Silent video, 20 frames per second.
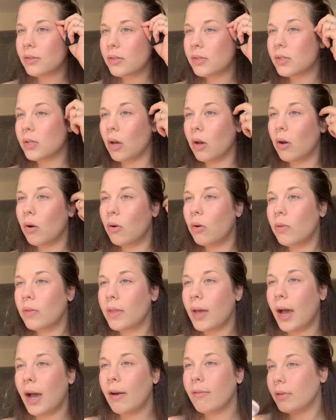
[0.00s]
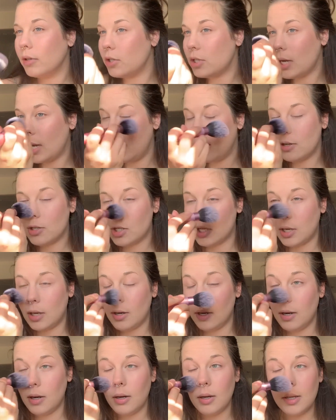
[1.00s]
So the average age
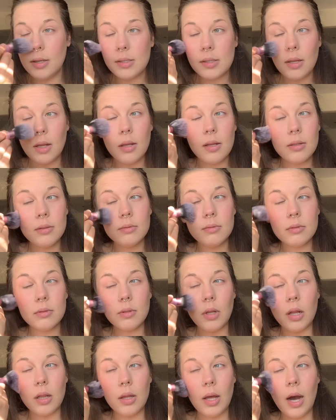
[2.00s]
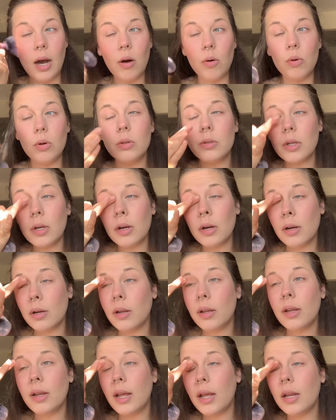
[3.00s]
here is a lot older,
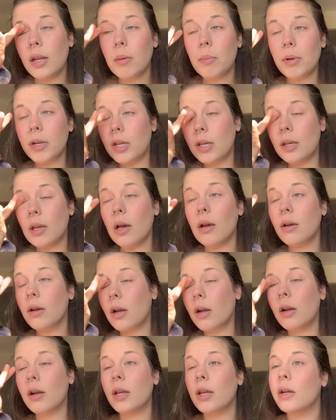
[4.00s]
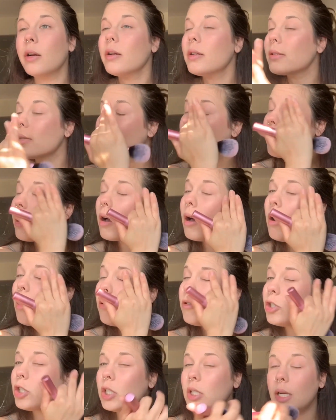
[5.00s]
and anybody younger here is like, oh
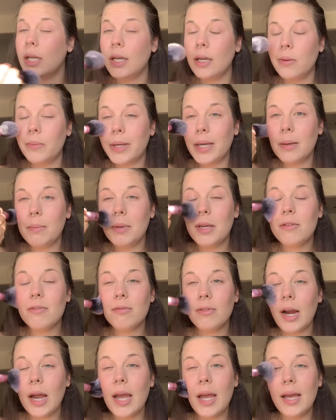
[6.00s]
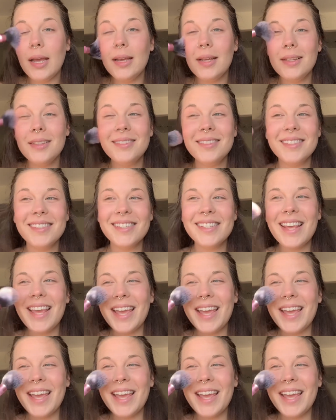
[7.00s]
shit, we can be friends.